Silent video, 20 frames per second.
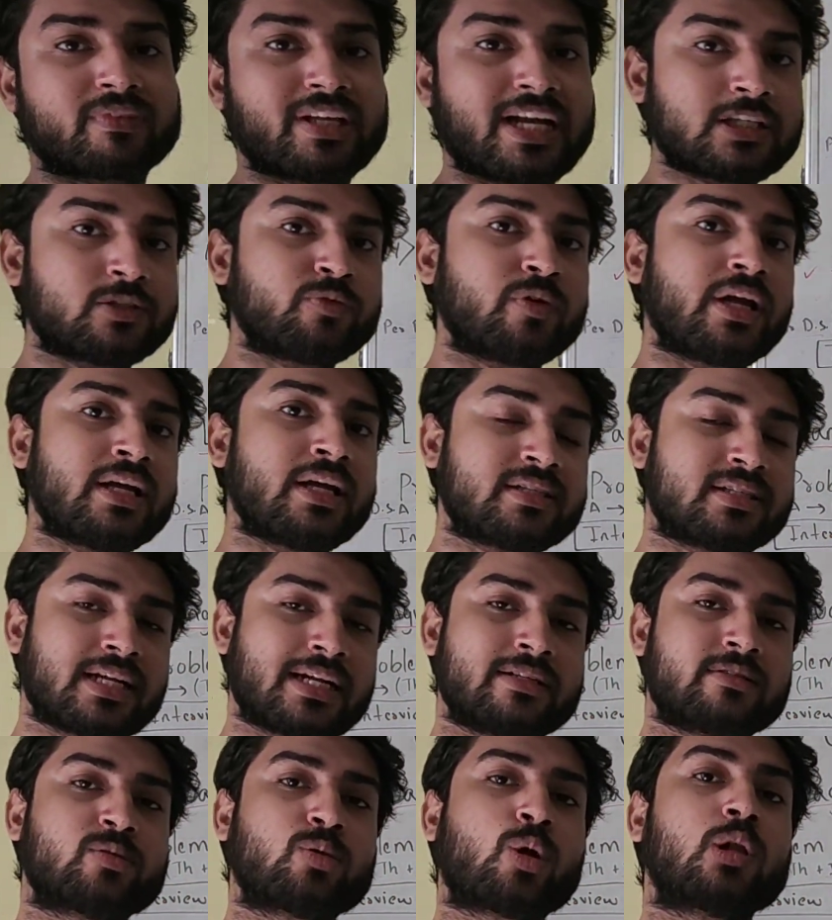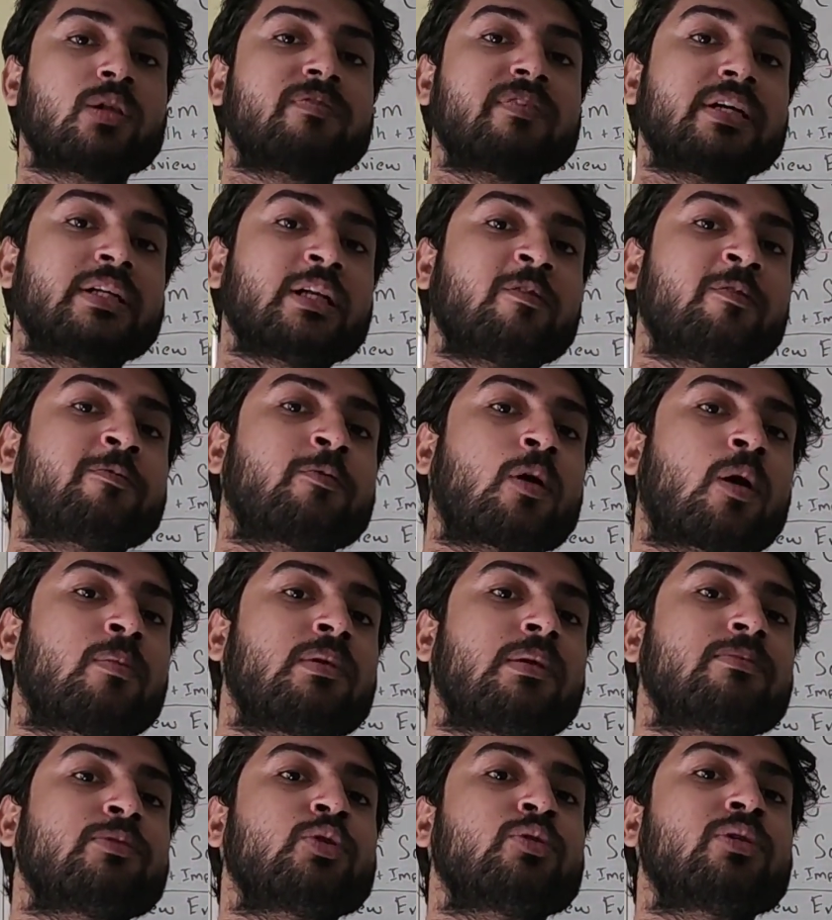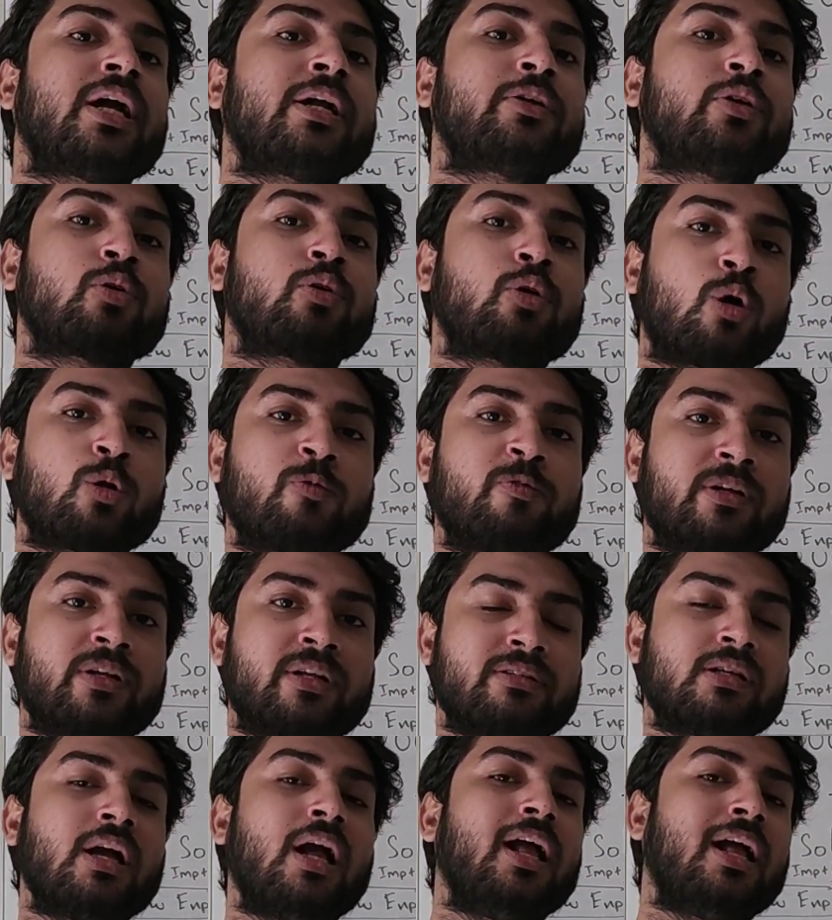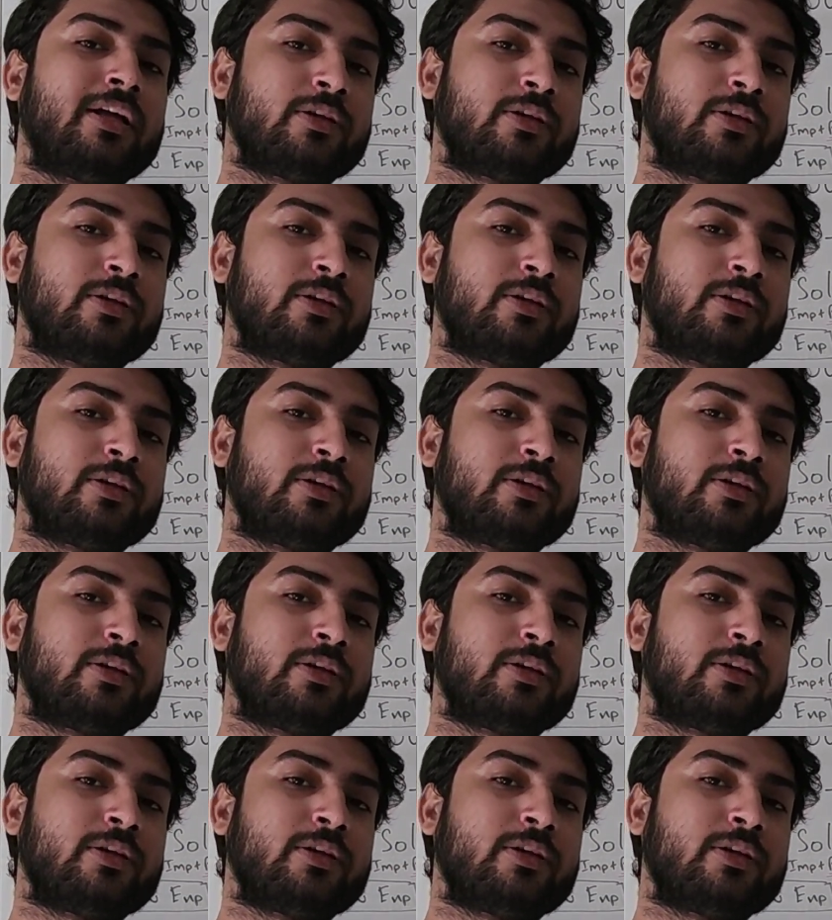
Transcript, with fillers: That's why I said solve enough problems so that you're confident.